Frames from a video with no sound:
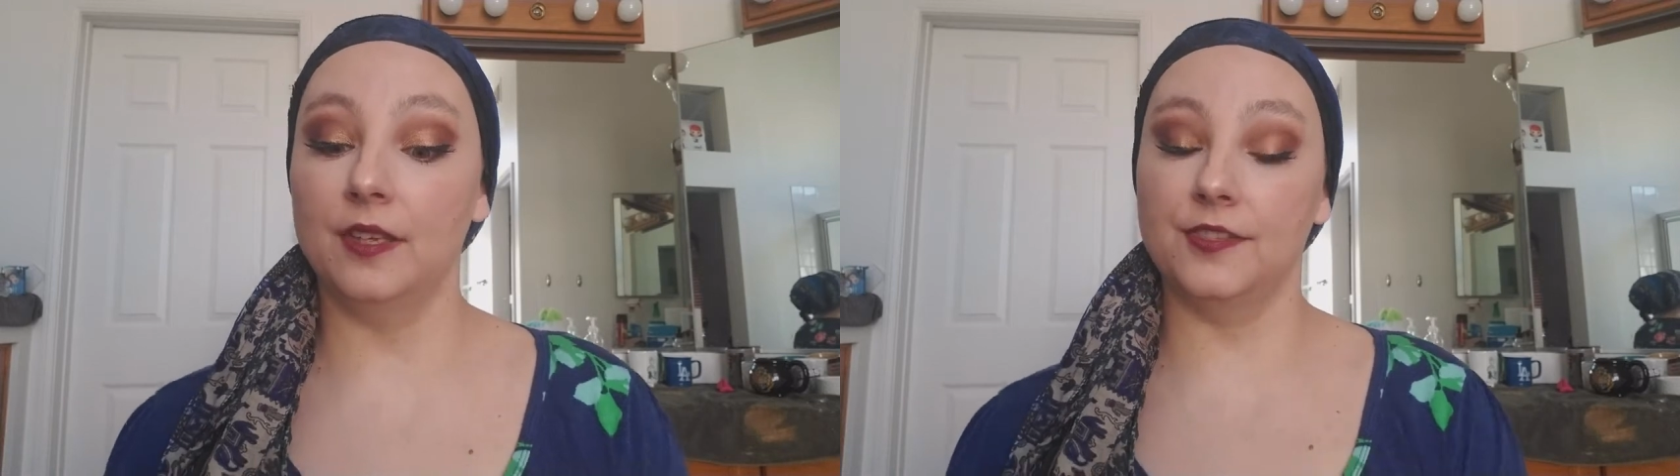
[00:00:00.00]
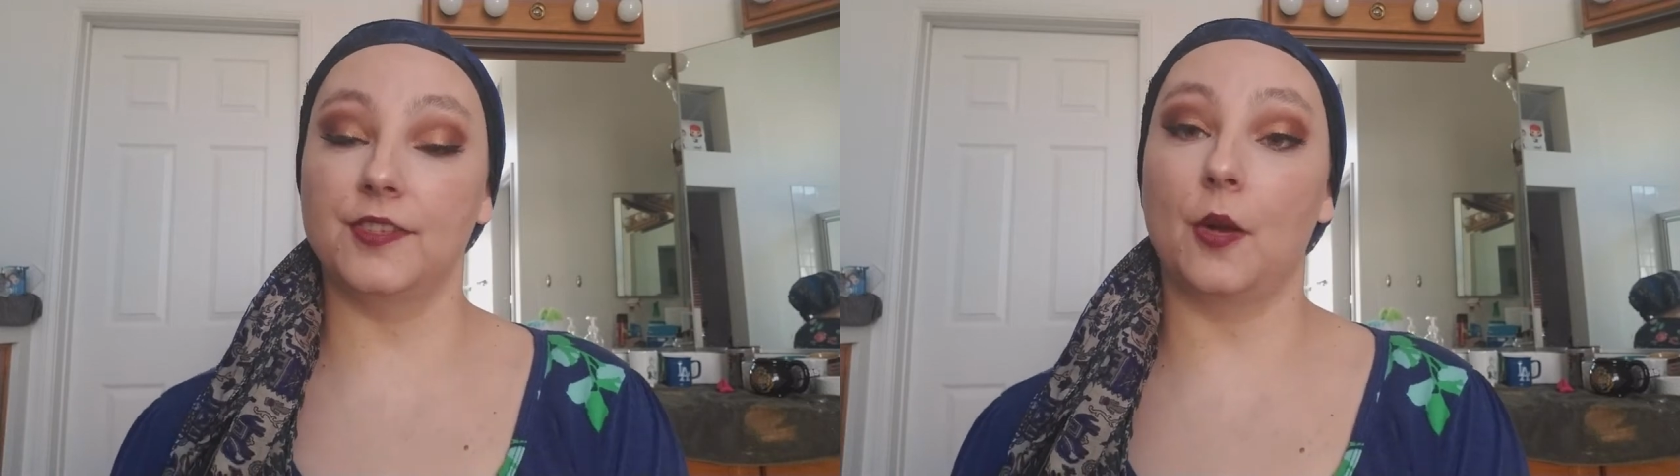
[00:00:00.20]

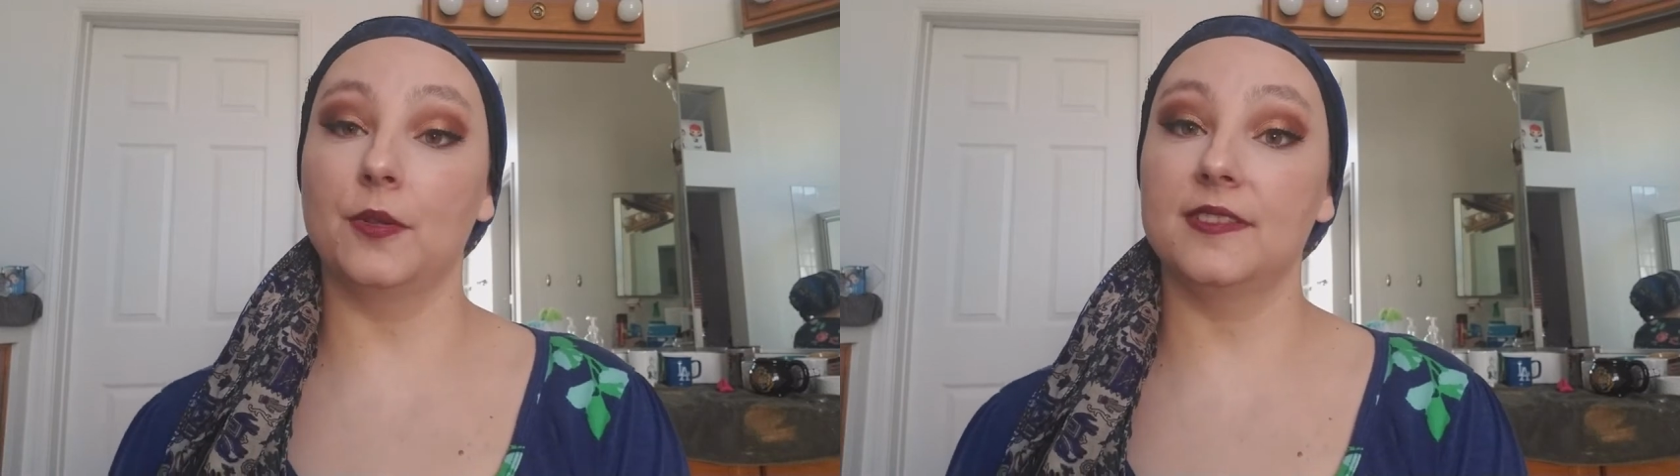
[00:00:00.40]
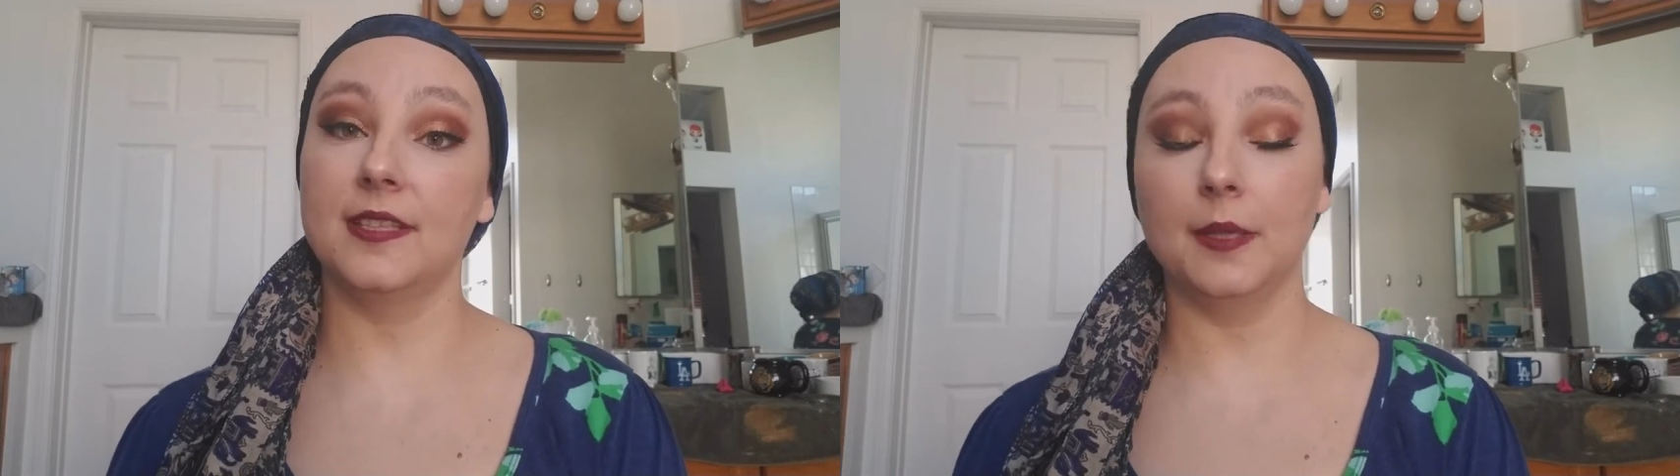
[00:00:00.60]

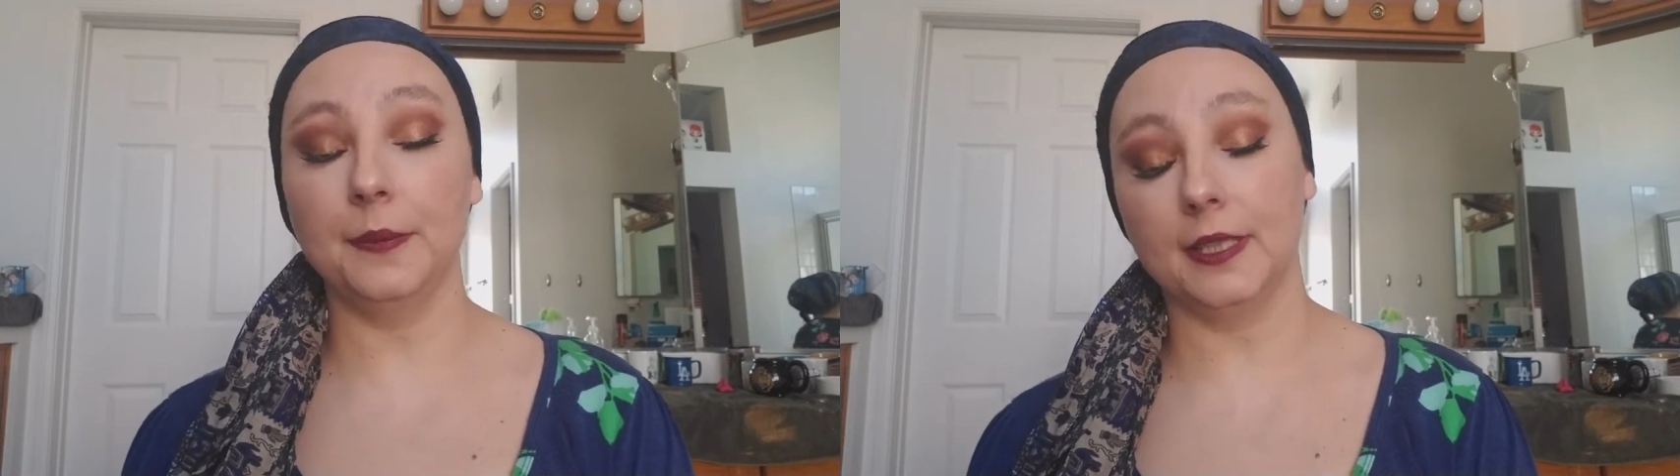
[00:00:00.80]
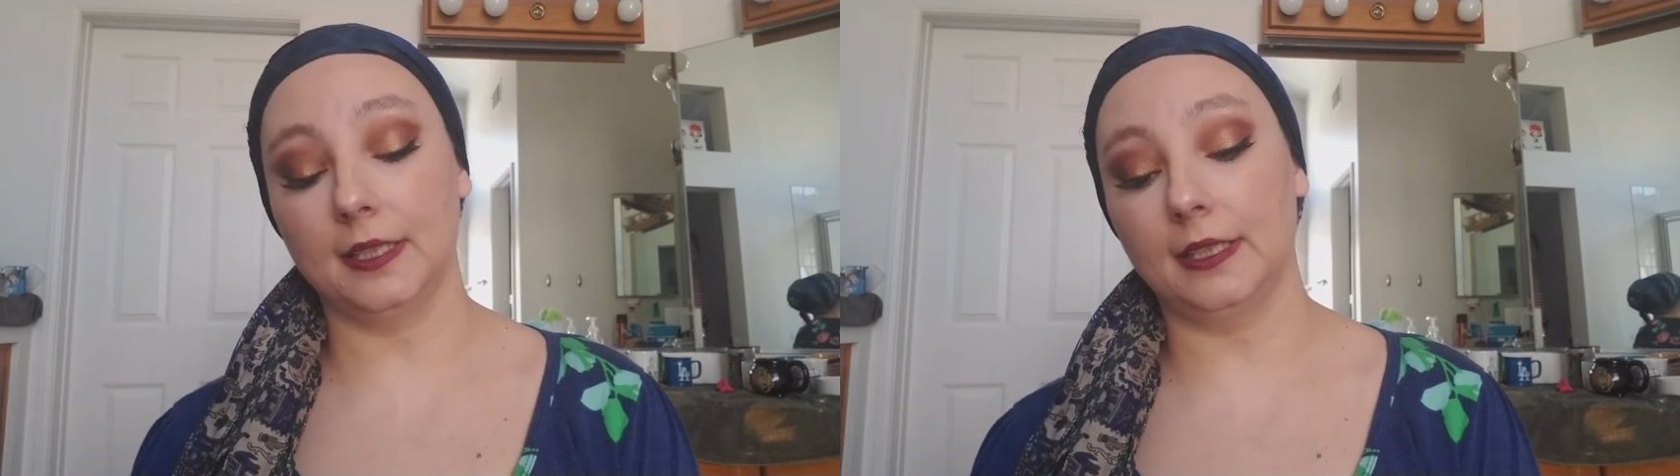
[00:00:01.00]
So
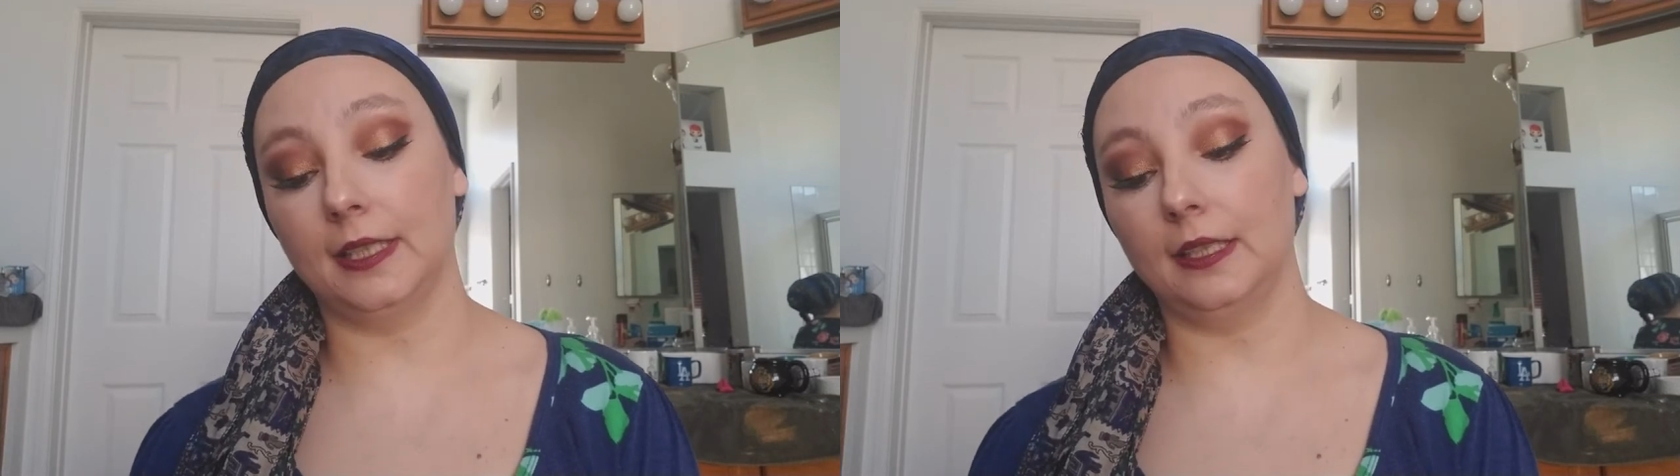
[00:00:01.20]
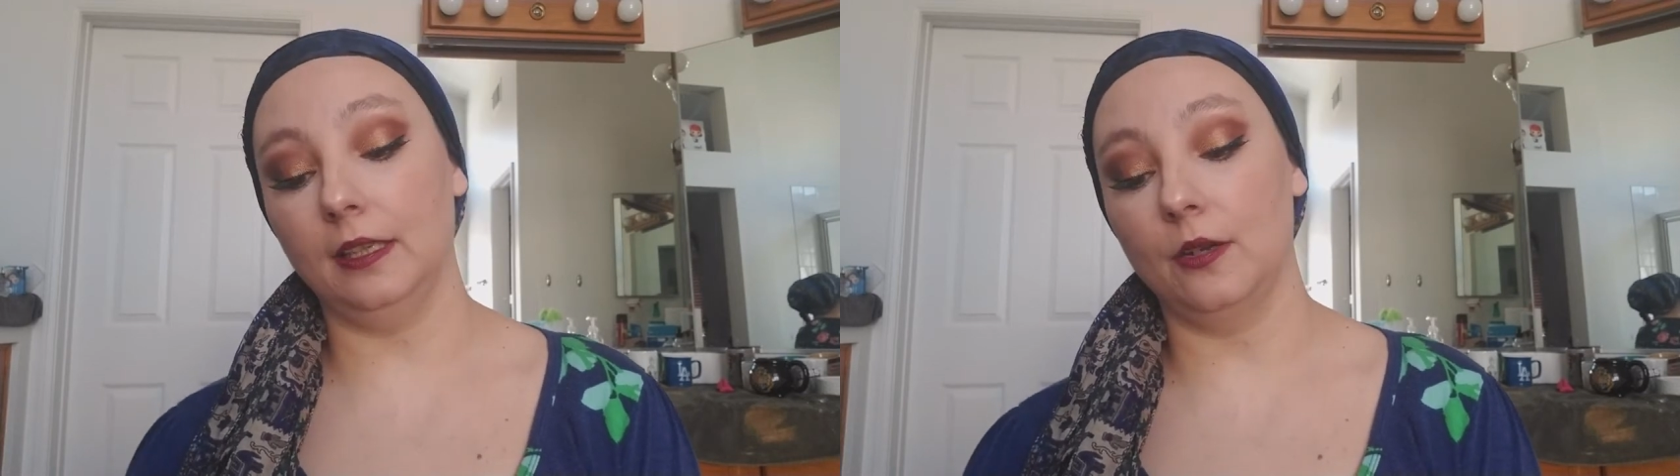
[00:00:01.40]

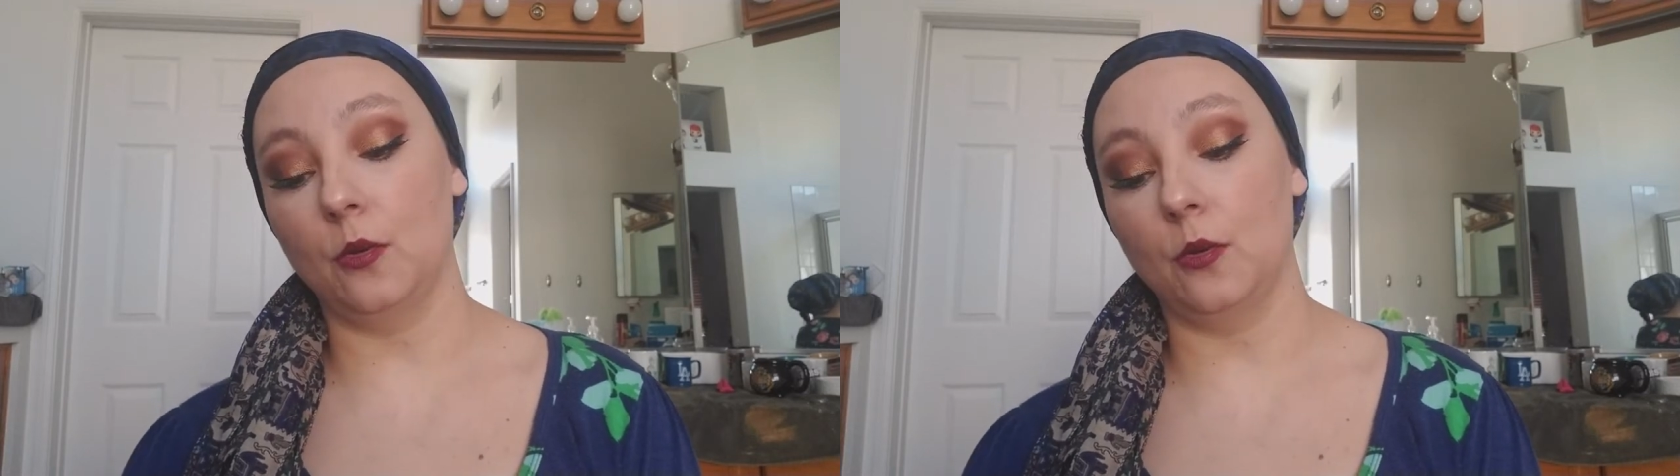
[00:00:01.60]
typically